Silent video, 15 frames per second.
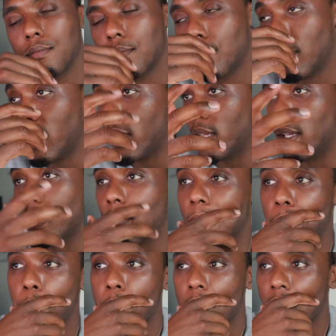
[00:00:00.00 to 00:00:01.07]
Man,
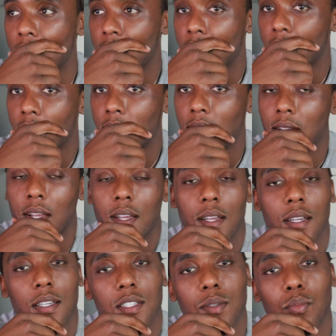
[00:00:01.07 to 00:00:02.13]

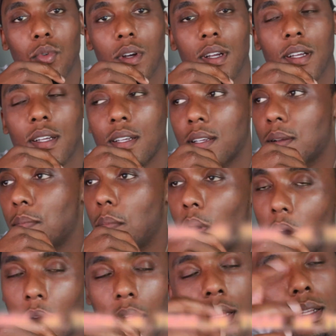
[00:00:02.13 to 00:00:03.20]
it's your boy,
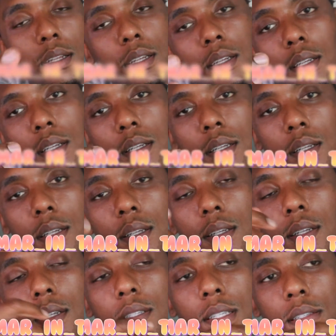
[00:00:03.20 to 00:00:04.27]
Mar,
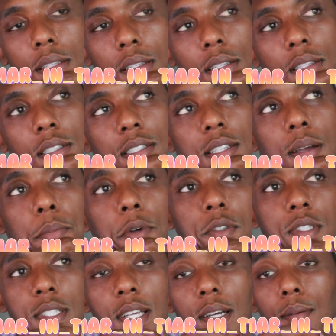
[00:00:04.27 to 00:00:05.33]
in the
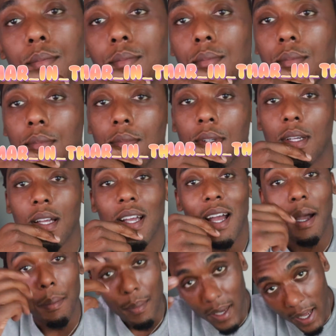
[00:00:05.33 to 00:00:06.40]
707.
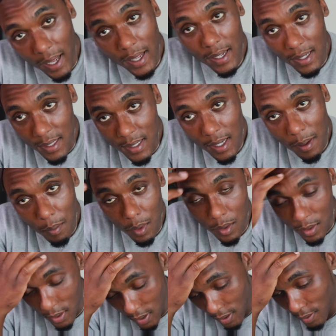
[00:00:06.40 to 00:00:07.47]
I'm not in the
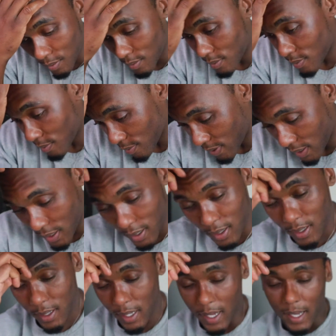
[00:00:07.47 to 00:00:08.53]
707.
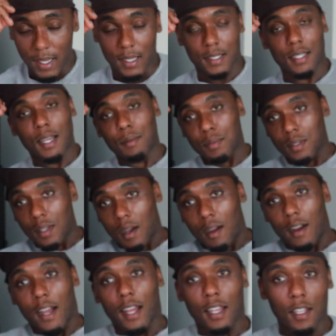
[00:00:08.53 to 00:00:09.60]
Man, guys, I'm
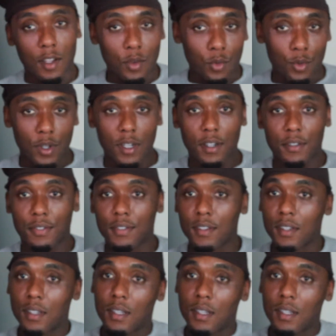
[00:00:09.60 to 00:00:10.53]
sorry I look rough.